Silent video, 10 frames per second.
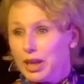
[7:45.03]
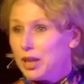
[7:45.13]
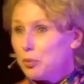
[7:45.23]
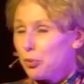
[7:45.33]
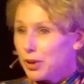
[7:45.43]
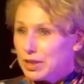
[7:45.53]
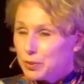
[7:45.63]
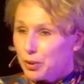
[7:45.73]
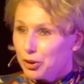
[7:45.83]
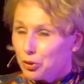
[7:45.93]

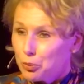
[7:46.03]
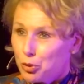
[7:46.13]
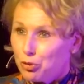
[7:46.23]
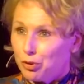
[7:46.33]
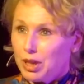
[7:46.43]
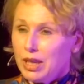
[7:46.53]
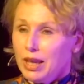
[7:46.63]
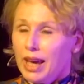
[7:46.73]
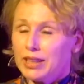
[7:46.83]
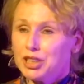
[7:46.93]
impressed by your movie,
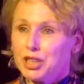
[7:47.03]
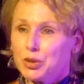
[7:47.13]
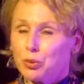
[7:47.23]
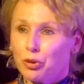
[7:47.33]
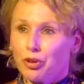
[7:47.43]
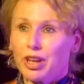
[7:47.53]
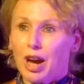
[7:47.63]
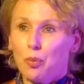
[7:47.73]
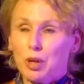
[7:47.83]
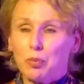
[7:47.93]
and she's wondering
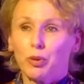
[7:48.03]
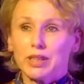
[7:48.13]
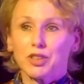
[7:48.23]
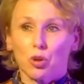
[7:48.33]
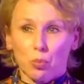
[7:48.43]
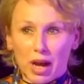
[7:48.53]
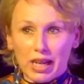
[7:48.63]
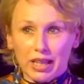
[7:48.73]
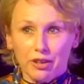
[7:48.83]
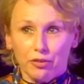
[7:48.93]
how people in
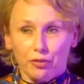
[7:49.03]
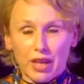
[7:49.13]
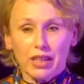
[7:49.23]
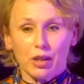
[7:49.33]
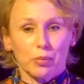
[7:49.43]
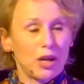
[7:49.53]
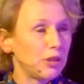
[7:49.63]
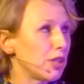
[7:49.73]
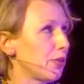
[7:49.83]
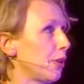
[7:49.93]
Somalia think about
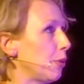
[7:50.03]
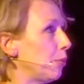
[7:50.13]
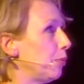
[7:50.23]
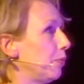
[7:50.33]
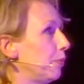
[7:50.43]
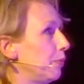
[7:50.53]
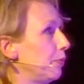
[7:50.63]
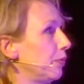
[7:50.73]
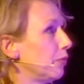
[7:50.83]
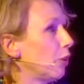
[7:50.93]
this film.
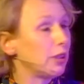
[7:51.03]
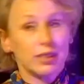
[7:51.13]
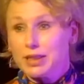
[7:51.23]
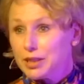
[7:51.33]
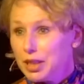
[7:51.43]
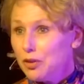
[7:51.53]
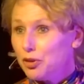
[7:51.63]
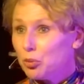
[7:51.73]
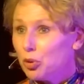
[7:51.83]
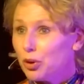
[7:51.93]
Well, did they see the
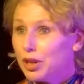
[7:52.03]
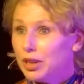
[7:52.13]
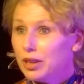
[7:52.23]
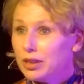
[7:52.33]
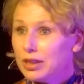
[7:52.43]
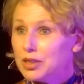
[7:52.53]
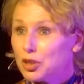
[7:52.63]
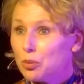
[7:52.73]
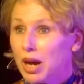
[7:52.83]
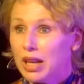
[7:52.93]
film already in
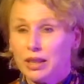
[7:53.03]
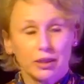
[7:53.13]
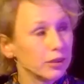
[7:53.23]
Somalia?